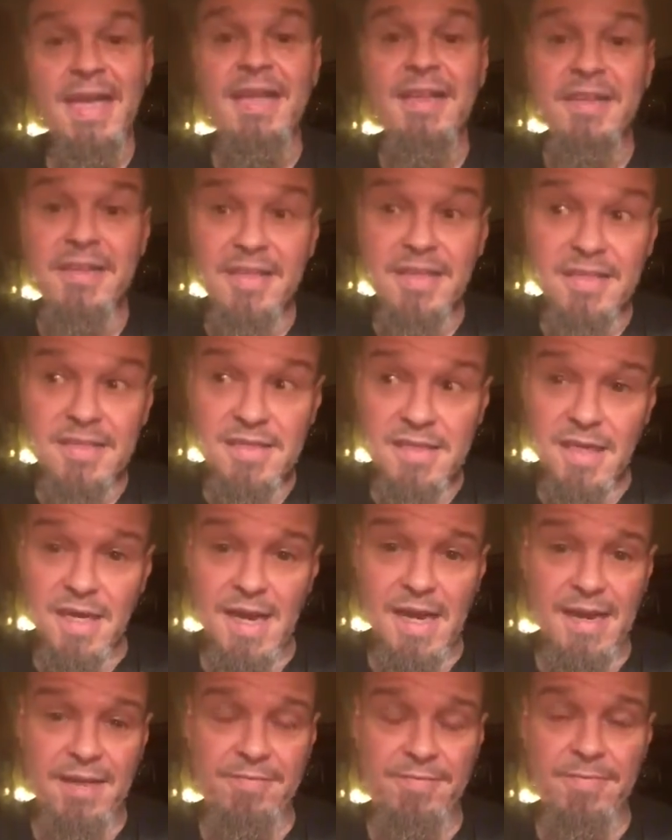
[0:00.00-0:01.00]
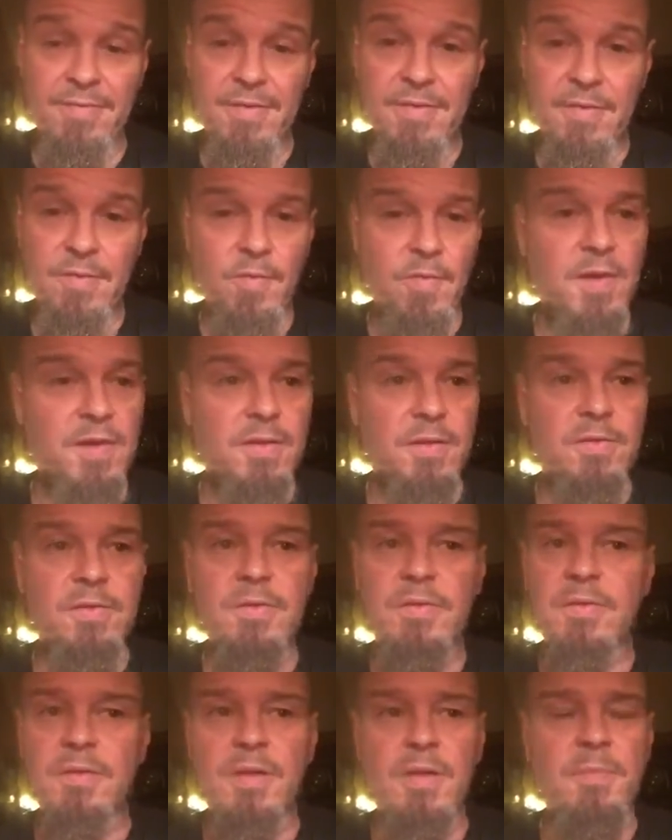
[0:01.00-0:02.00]
In this life, whether
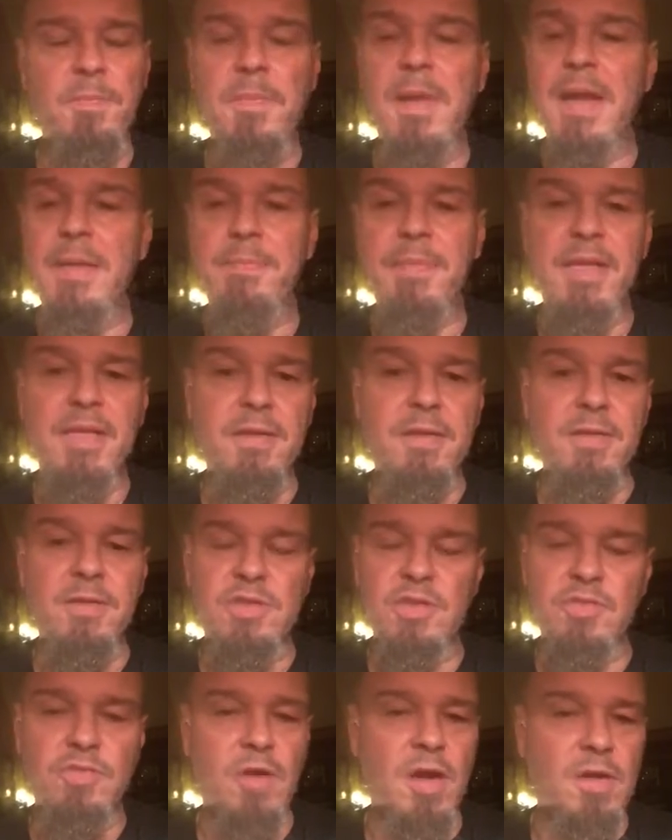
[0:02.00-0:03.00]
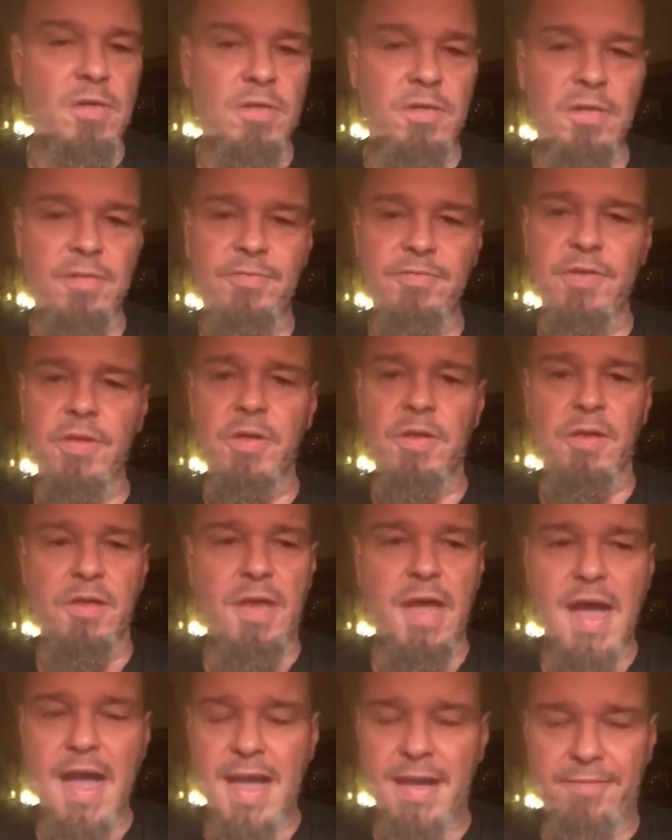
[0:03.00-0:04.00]
it might be the struggle of your
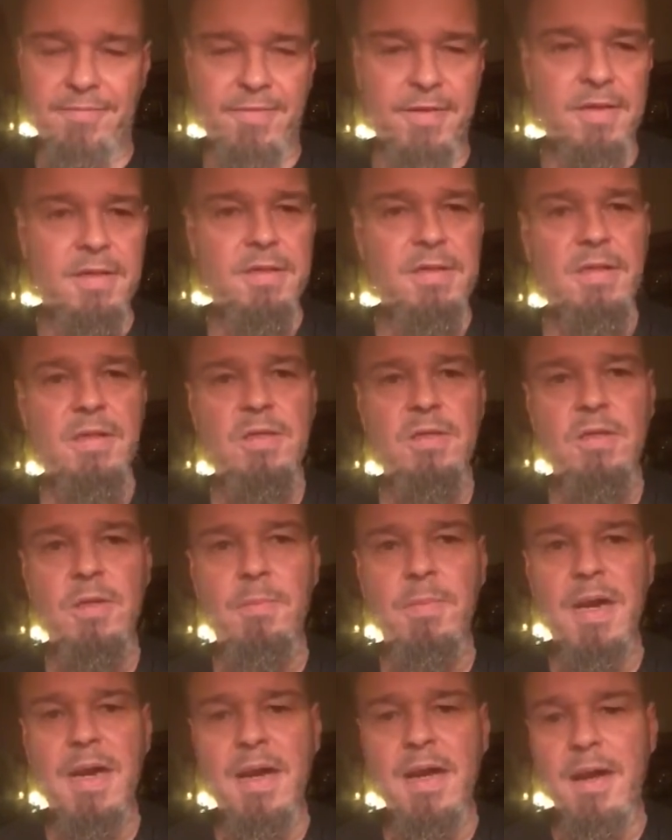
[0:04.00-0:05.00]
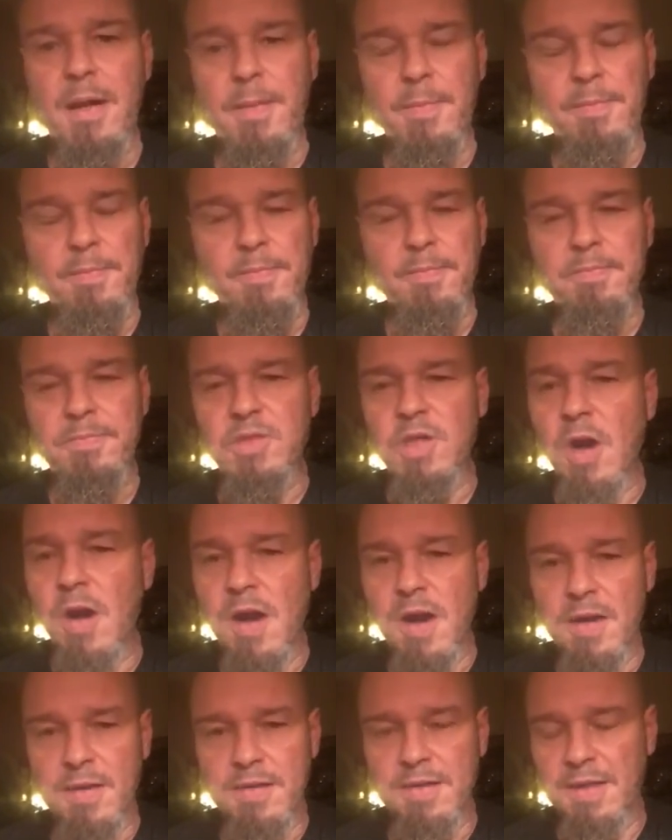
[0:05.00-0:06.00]
life, no matter how
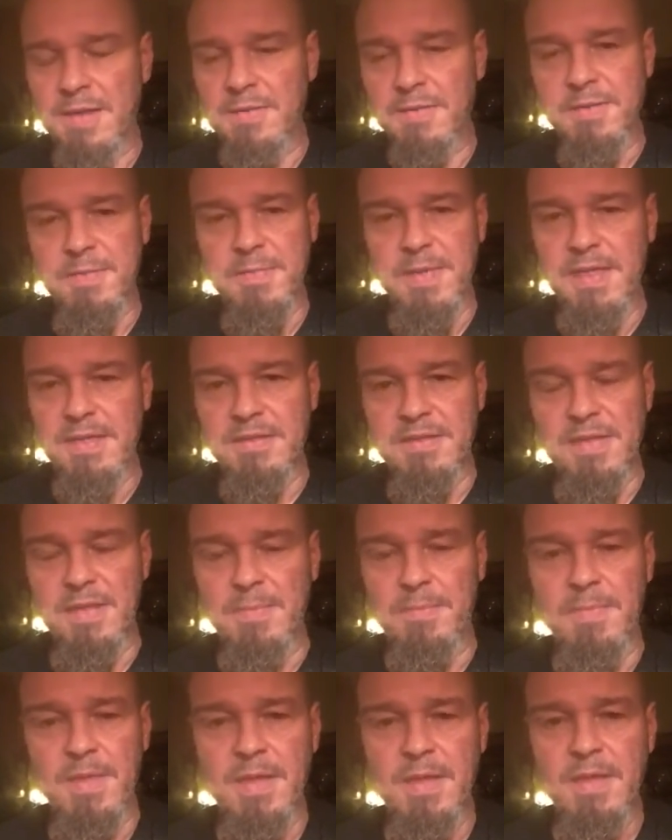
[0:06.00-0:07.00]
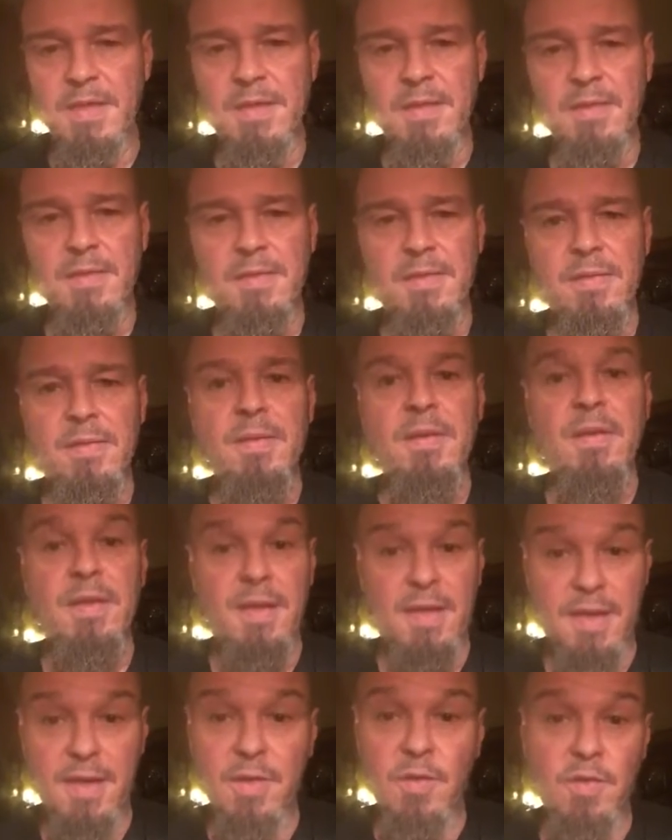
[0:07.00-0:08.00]
dark things may seem,
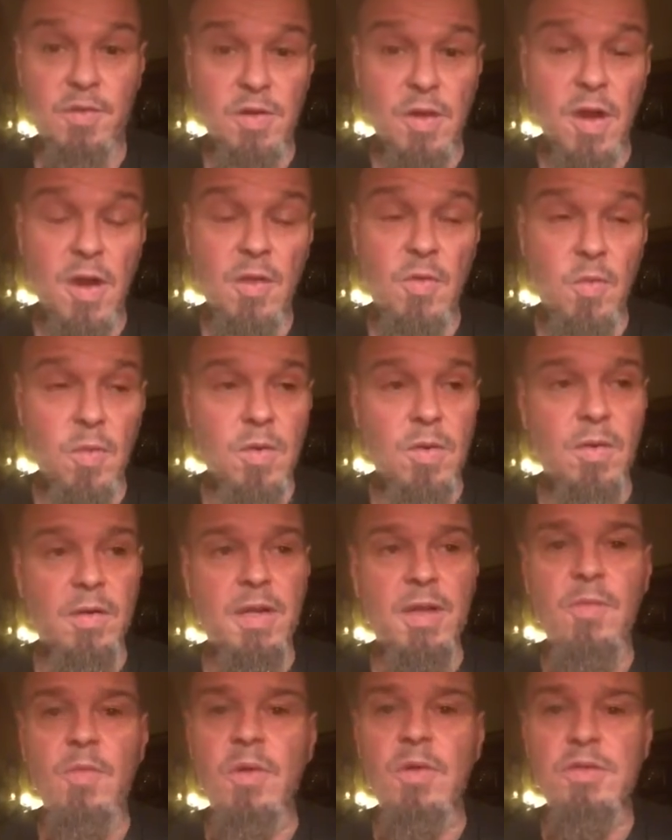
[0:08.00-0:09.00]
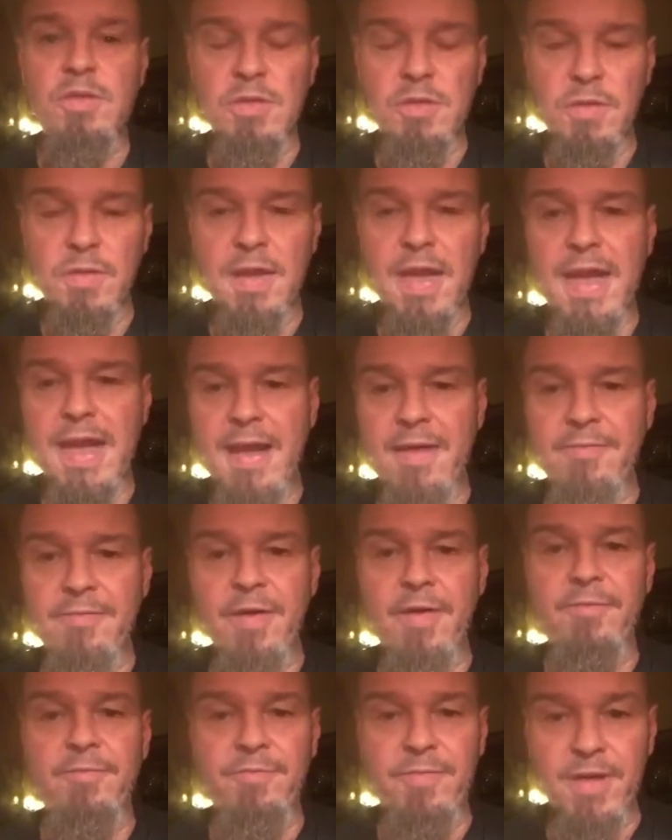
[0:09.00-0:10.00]
in a dark world, he wants you to have
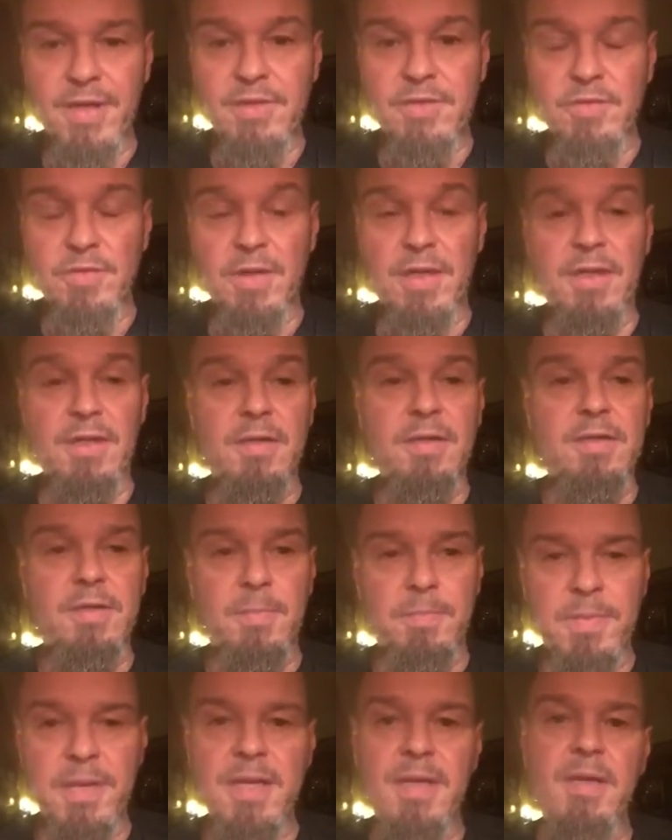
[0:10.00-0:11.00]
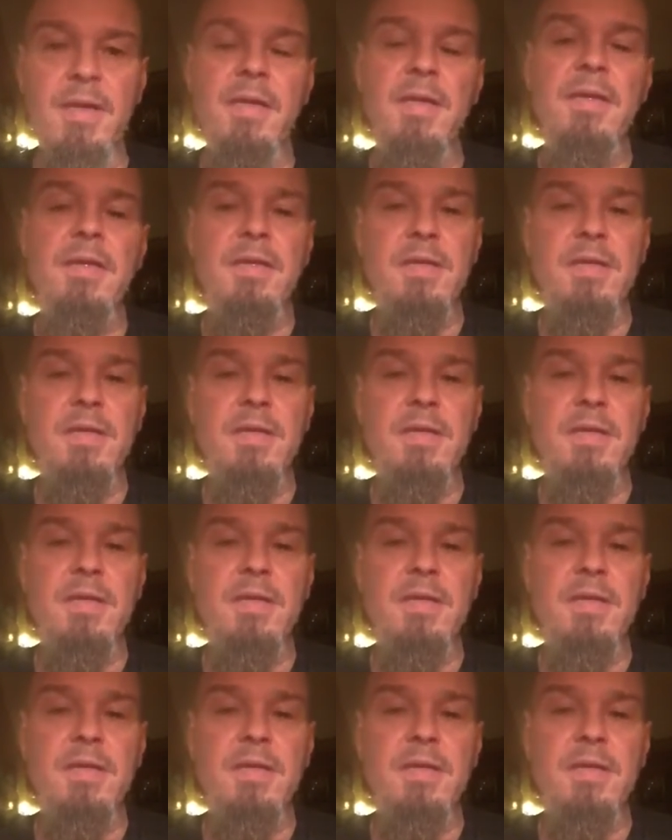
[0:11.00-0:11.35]
victory, to be